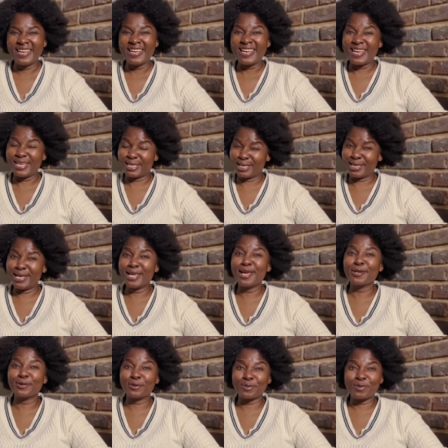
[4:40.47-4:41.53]
is
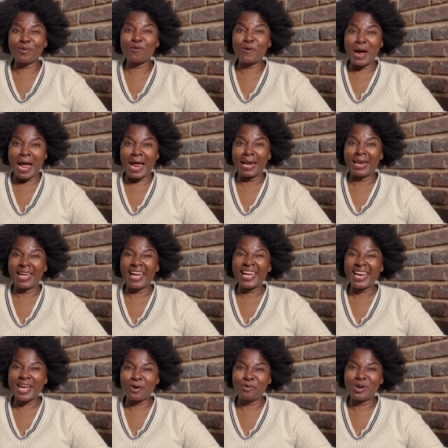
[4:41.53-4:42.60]
singing so well at
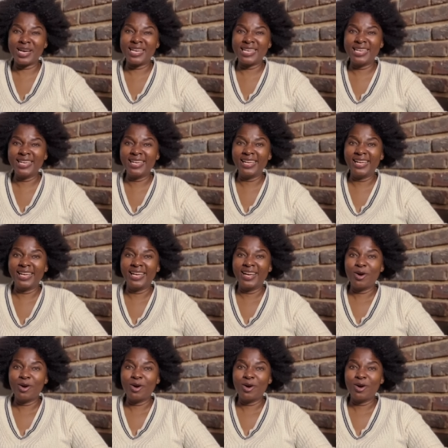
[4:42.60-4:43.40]
her wedding,